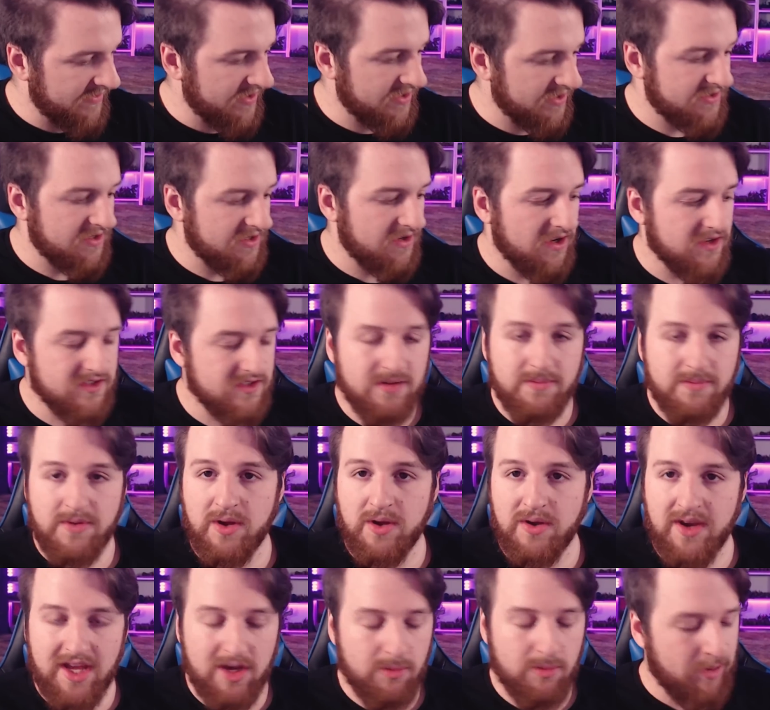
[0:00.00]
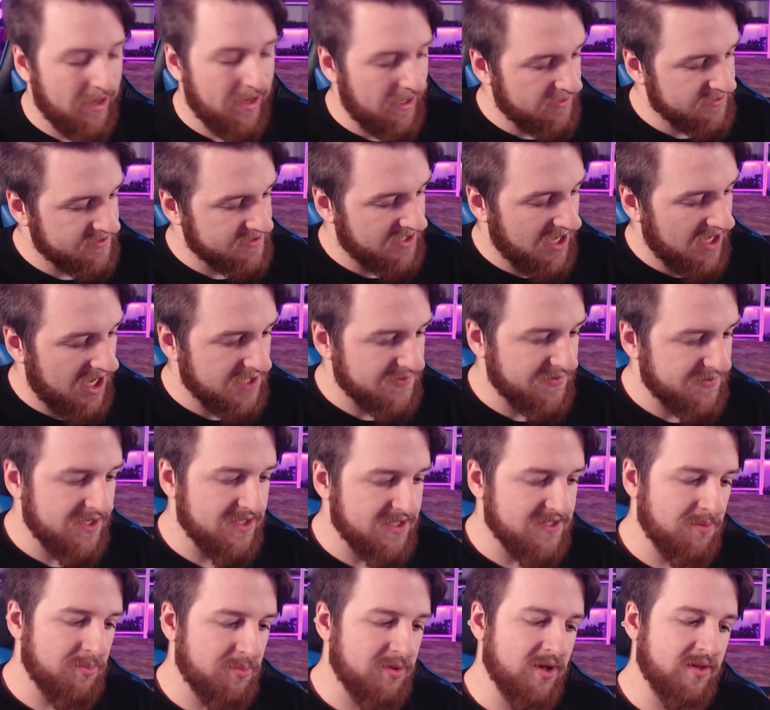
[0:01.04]
also got some unique battle scars for
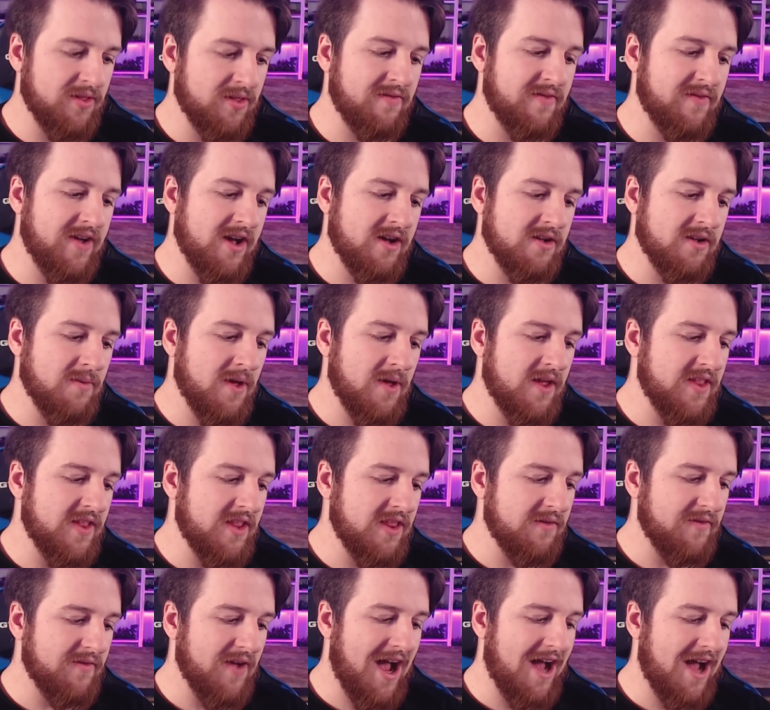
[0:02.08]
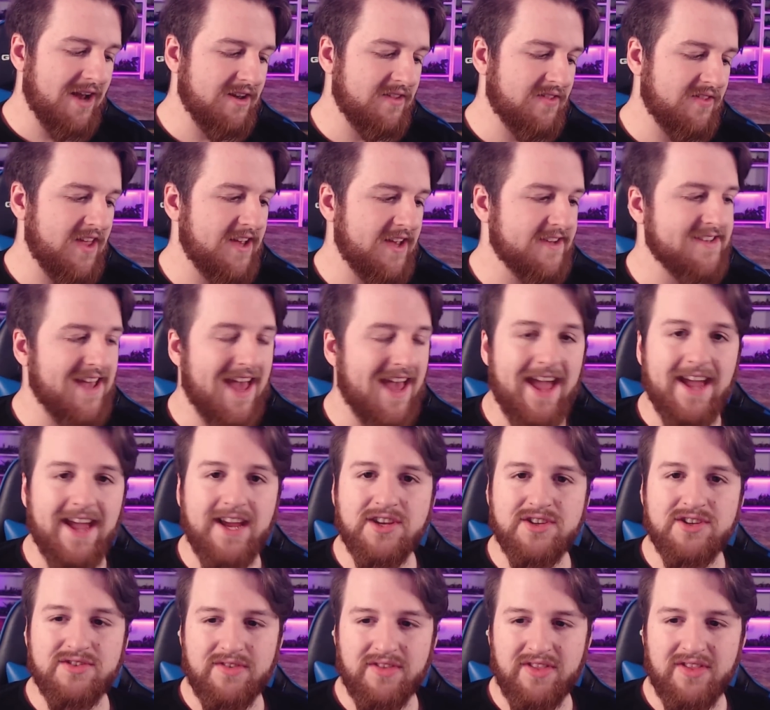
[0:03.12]
using Beyond the Veil, and then they've added this
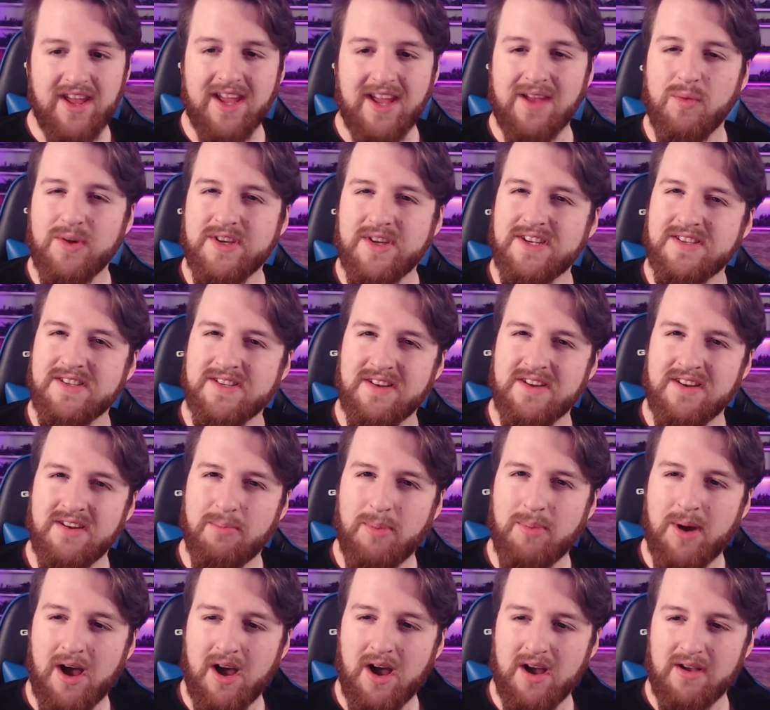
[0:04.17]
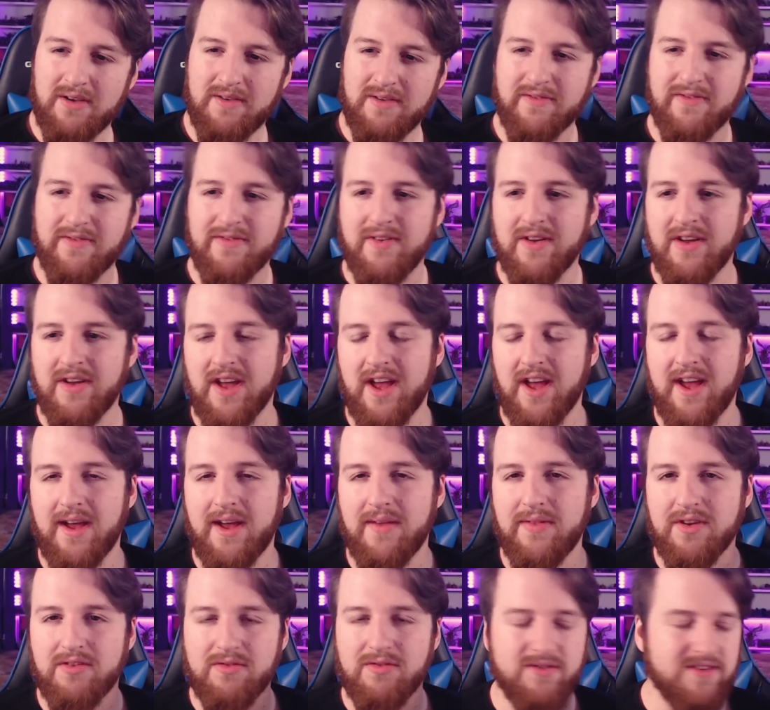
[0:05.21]
extra thing which isn't part of
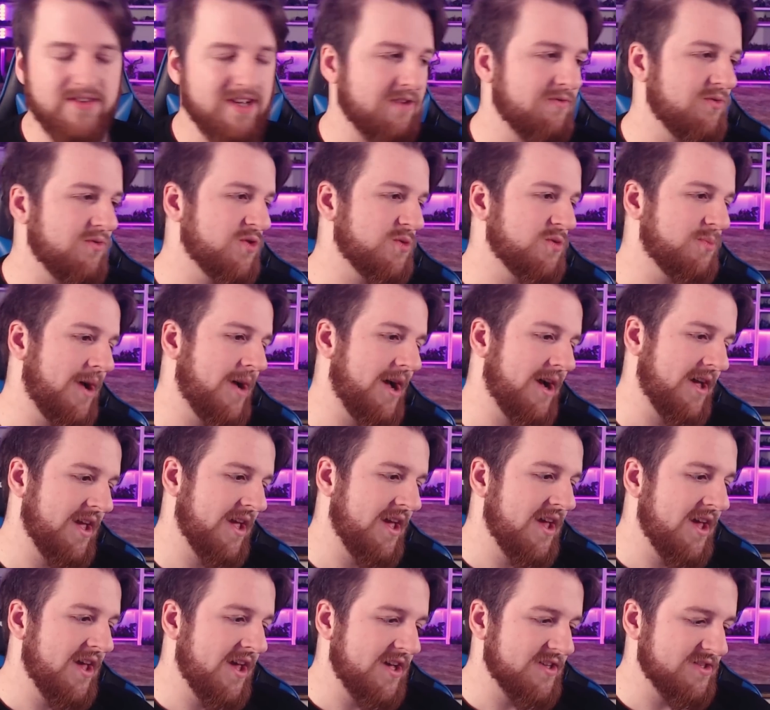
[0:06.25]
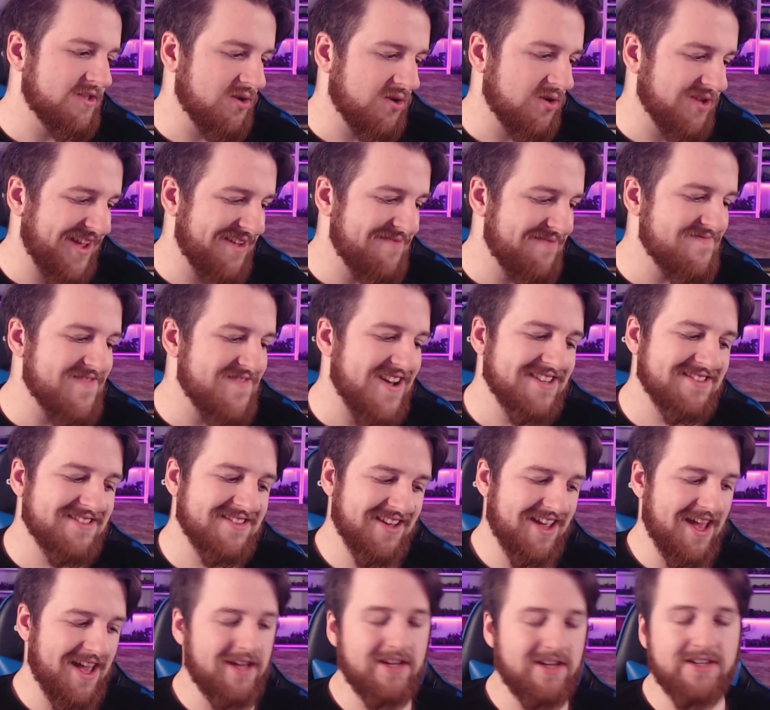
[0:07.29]
the Crusade rules pack. It's called
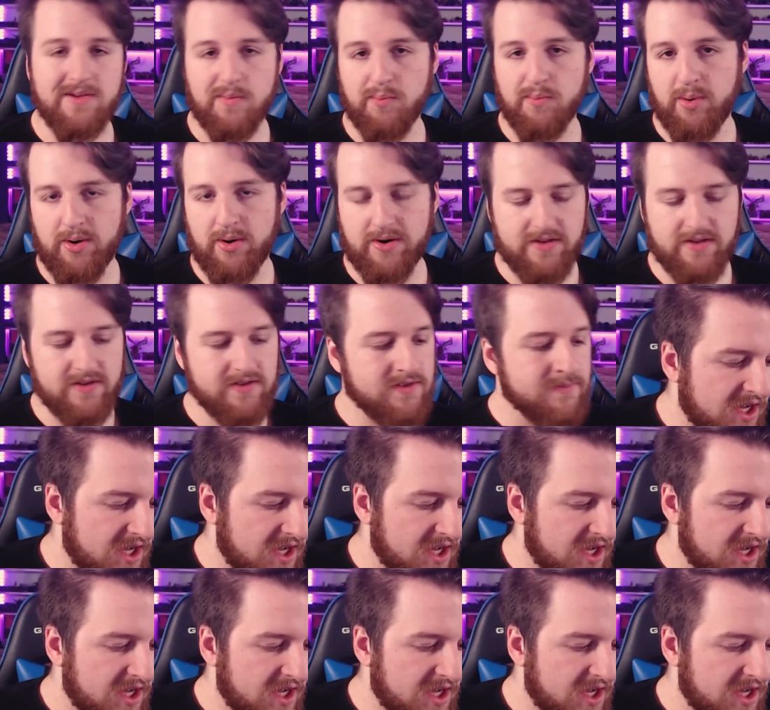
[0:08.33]
investigation points.